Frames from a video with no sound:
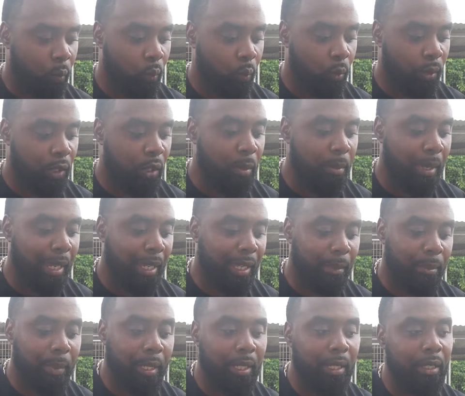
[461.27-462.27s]
when you making
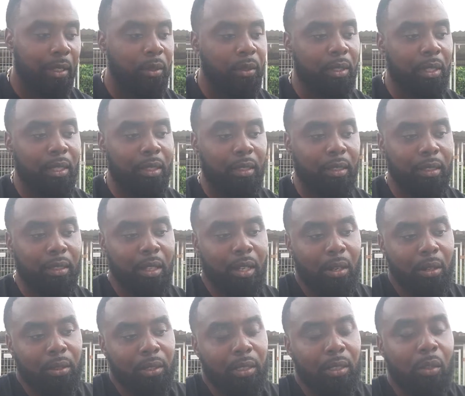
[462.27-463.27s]
money, you selling
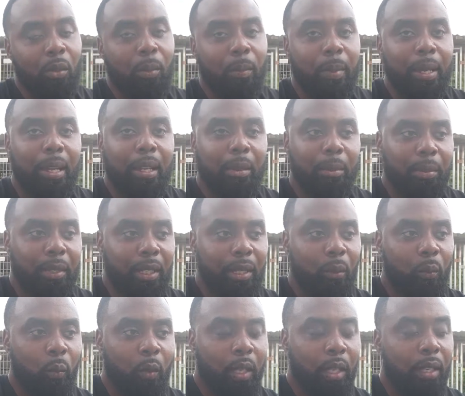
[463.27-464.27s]
dogs, it don't matter. But
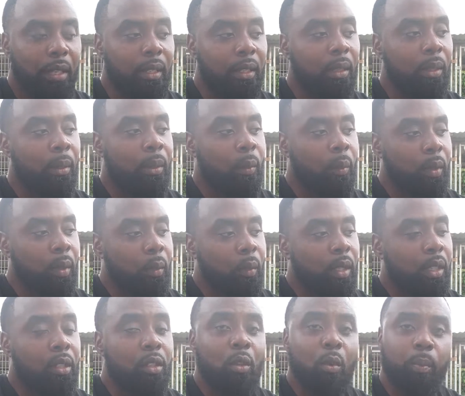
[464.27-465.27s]
when
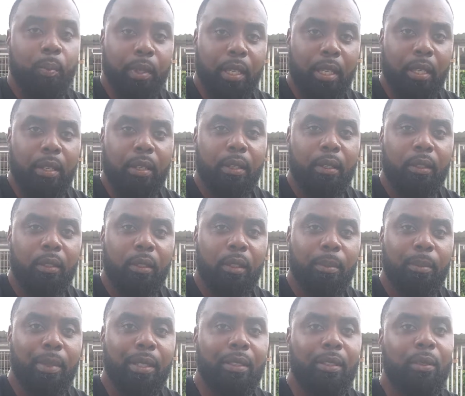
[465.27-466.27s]
one of your peers or
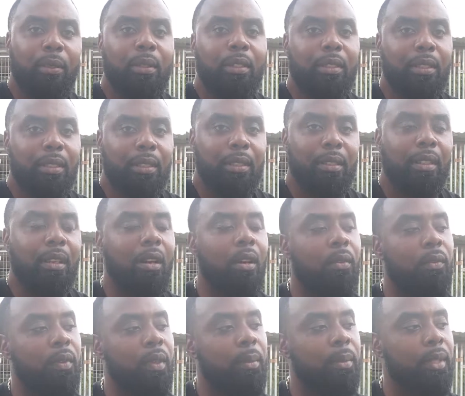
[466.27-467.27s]
mentors get a
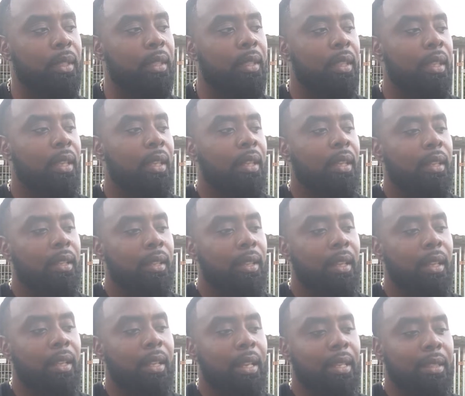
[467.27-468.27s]
dog from you,
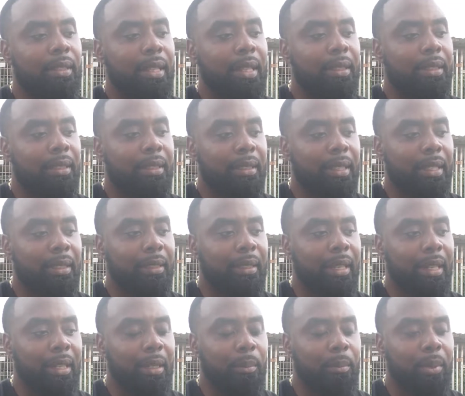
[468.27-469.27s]
then that's
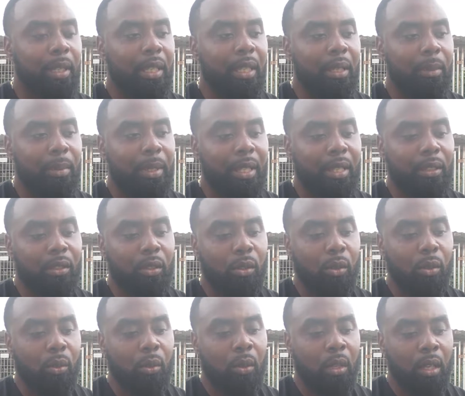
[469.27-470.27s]
kind of big, man.
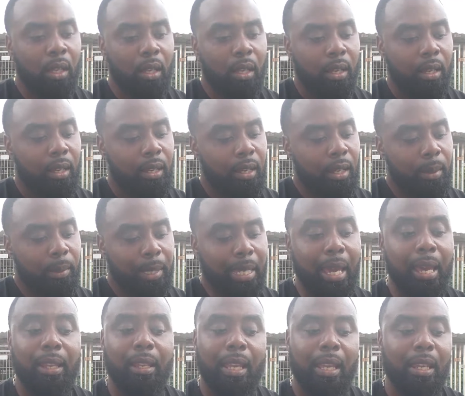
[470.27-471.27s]
So
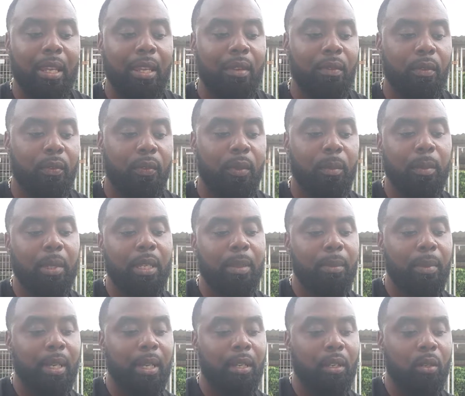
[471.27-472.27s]
kind of like even for me,
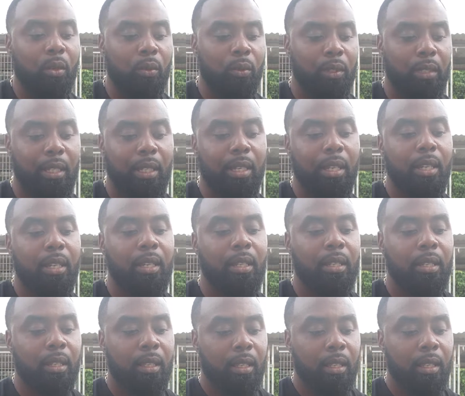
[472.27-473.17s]
man, Dean,